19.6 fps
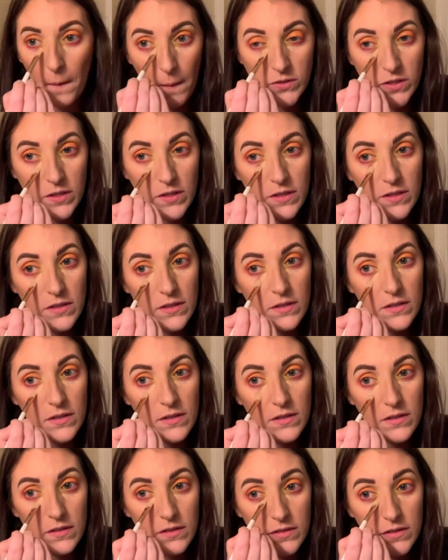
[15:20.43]

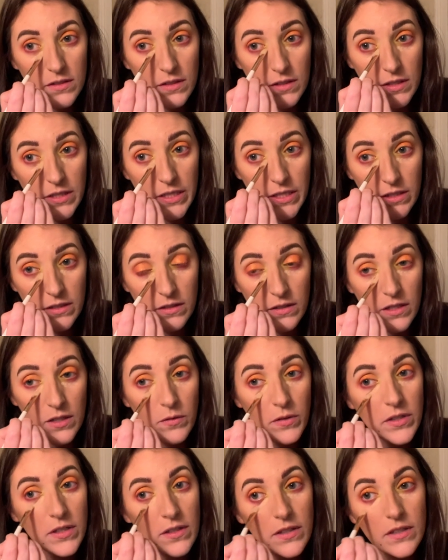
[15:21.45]
Just a little, I
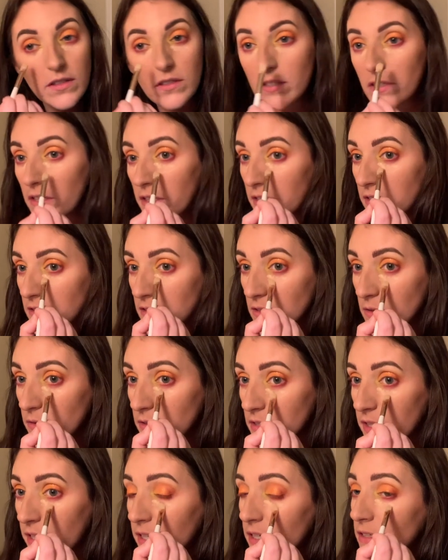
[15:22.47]
went a little crazy with
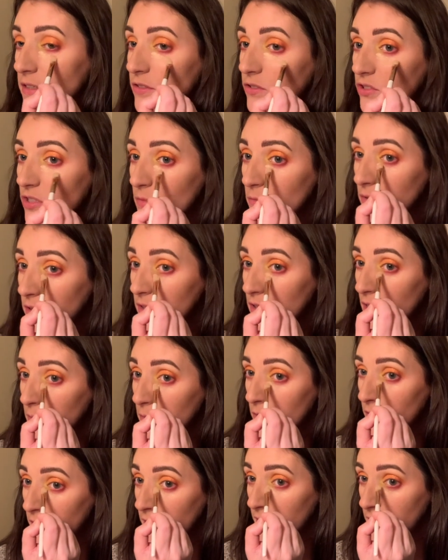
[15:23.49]
that shimmery lime
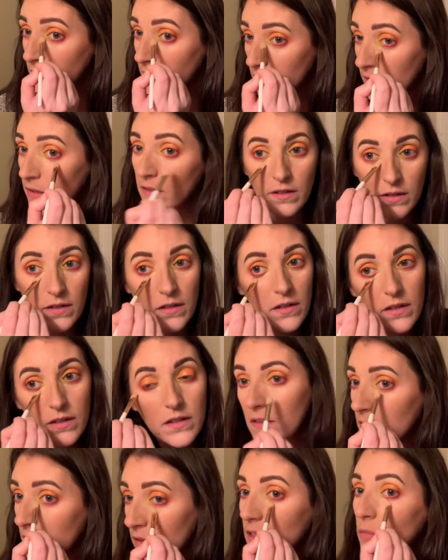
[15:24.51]
green.
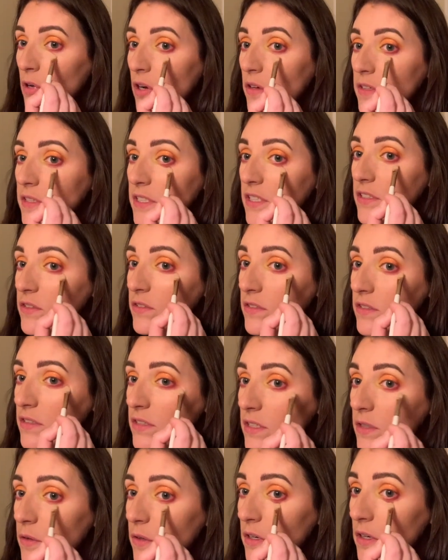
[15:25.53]
Probably need to do this
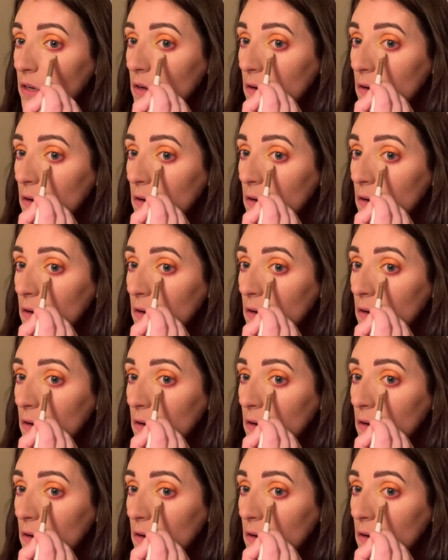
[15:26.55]
anyway.